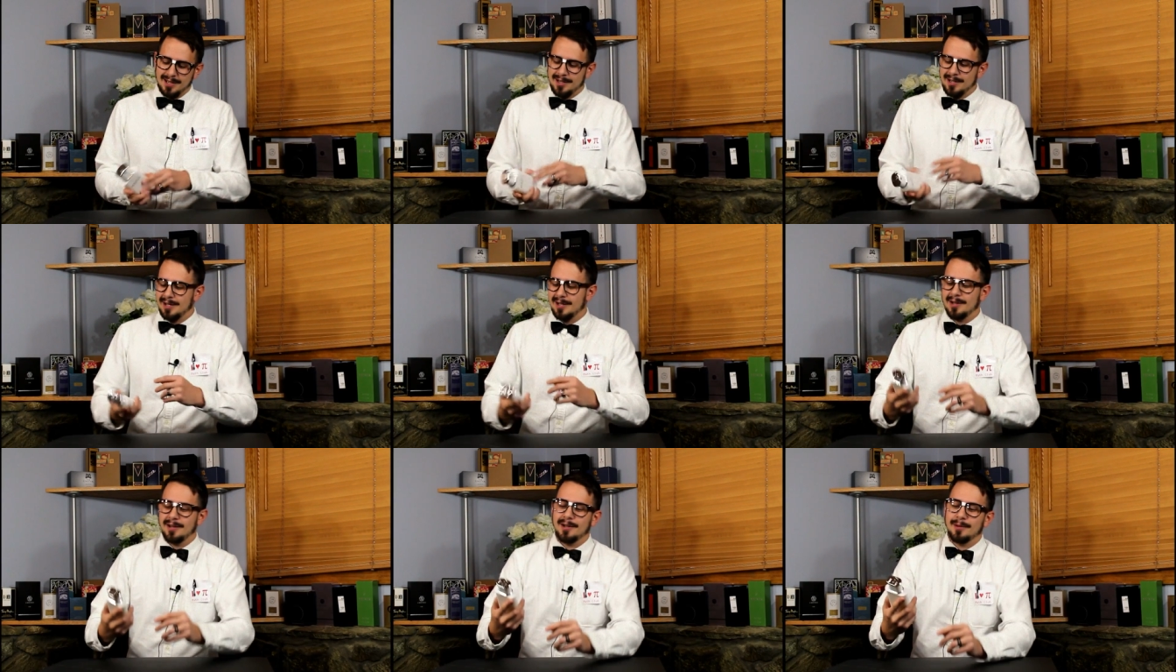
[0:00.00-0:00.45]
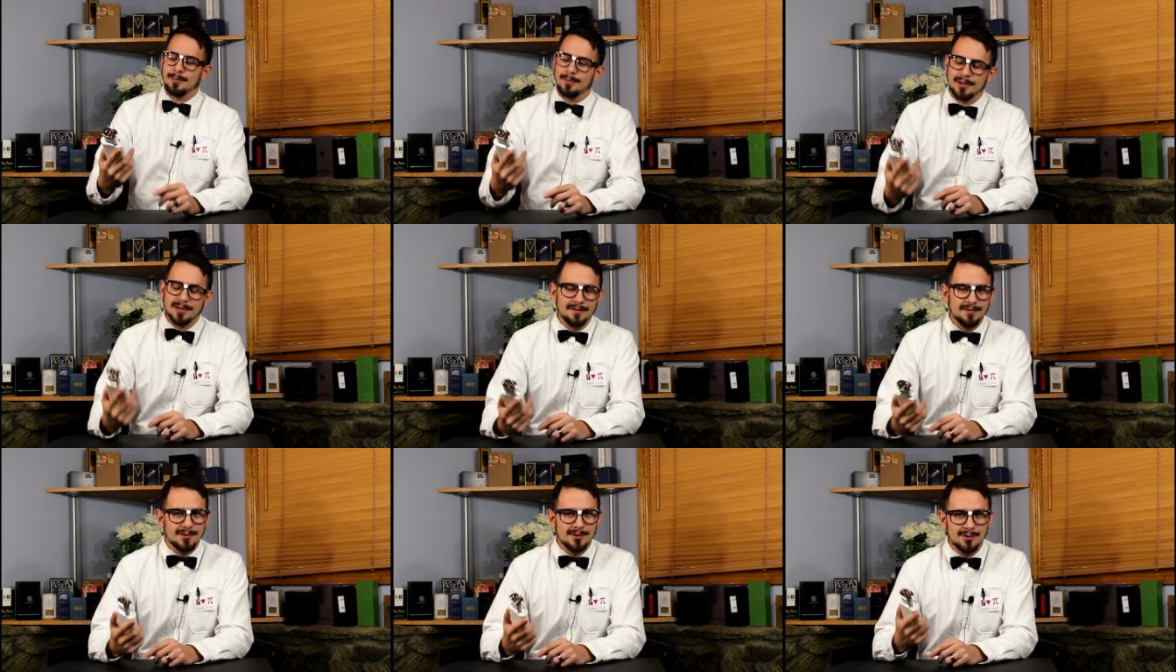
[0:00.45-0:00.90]
Uh,
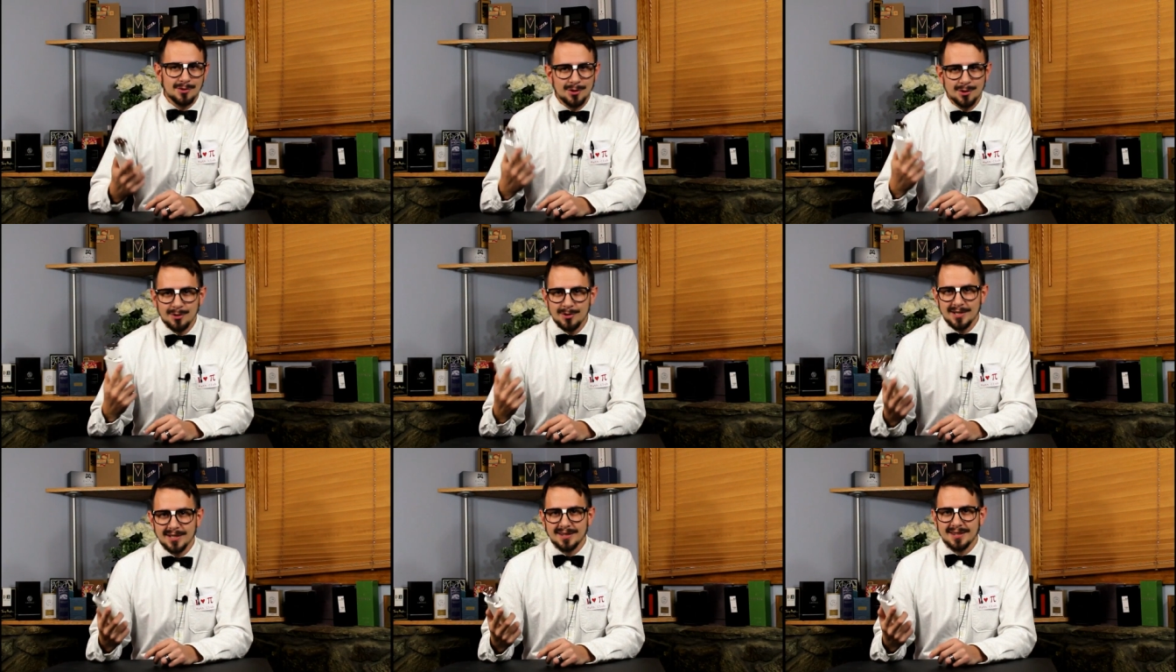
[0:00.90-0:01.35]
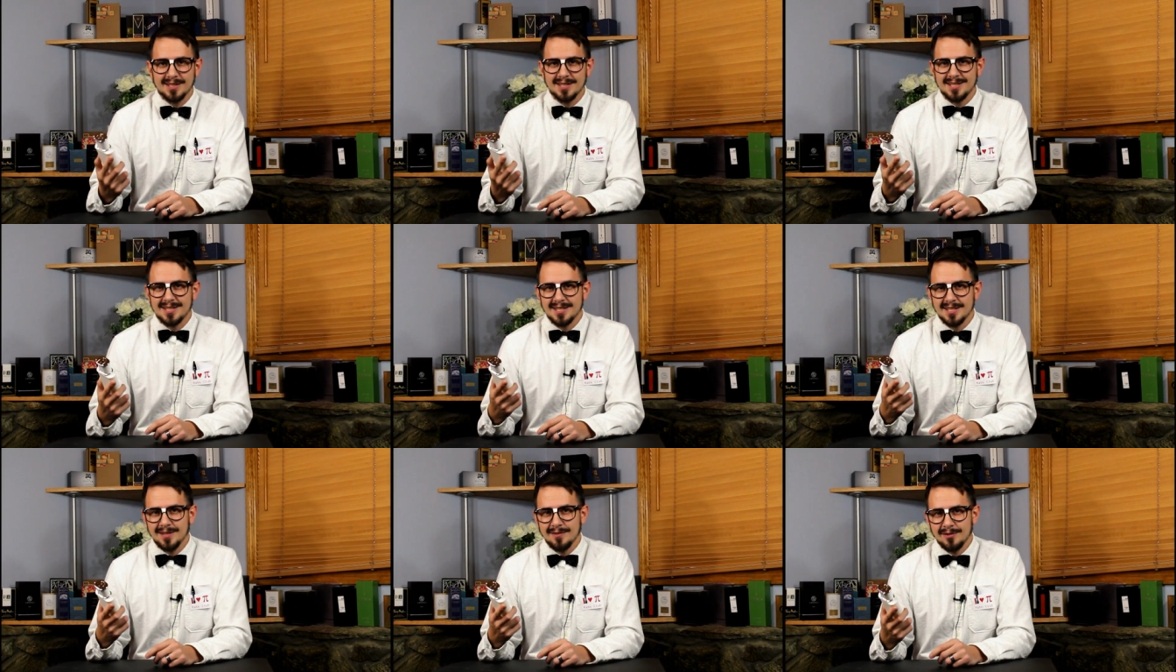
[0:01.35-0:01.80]
but if you do get
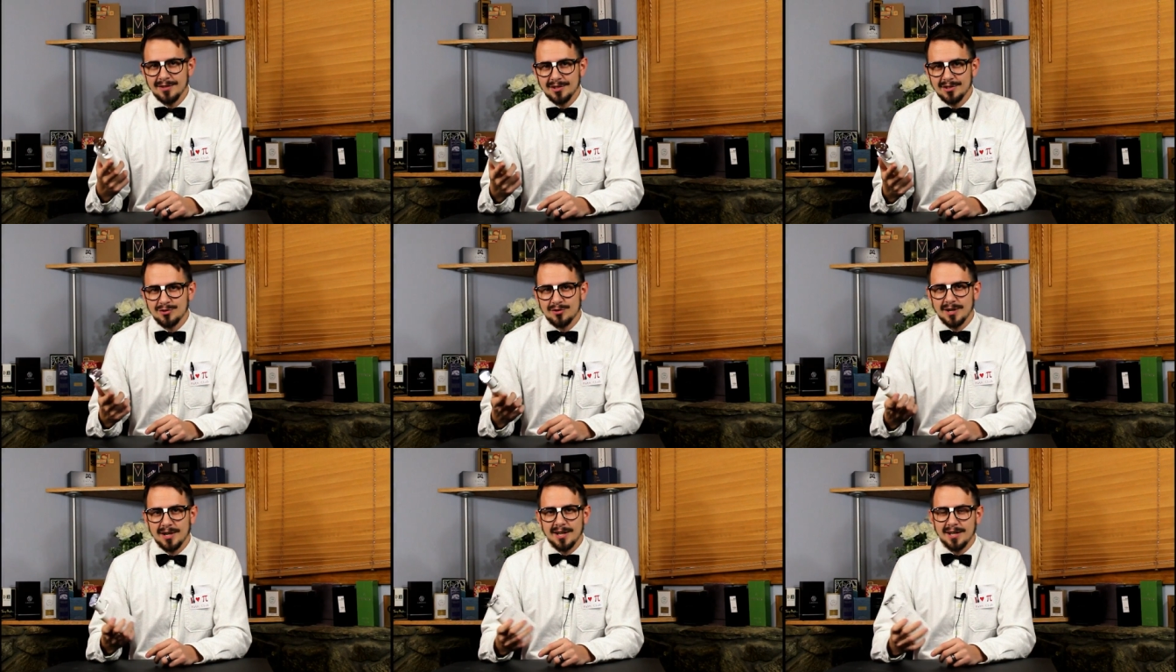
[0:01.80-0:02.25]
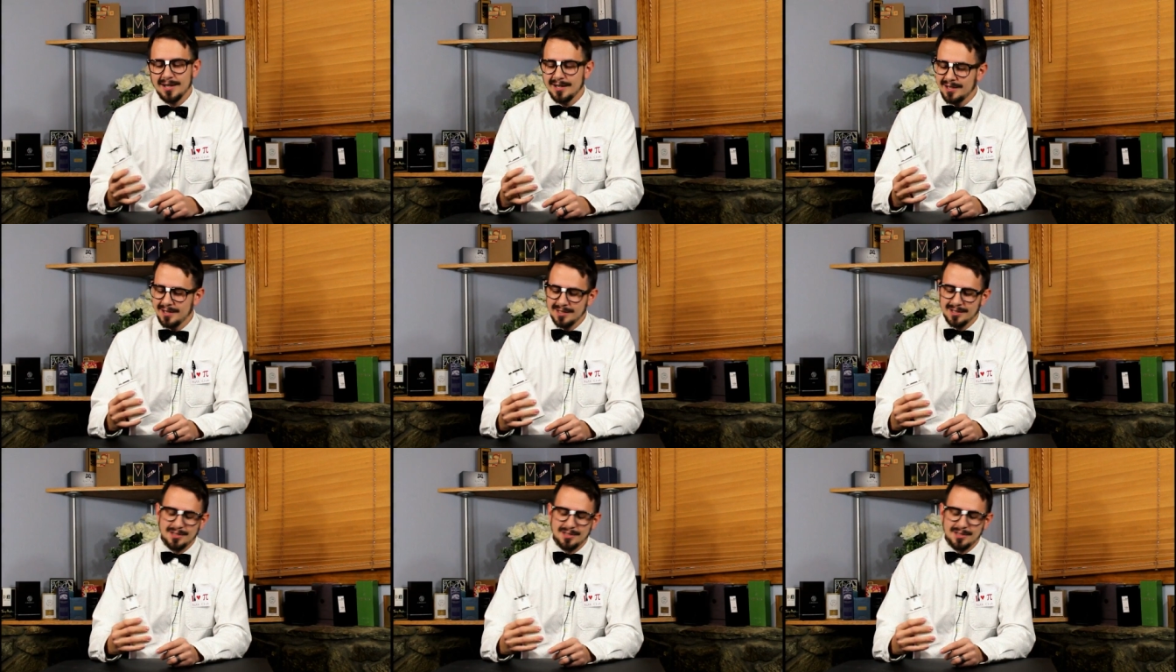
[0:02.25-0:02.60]
this and give it a try,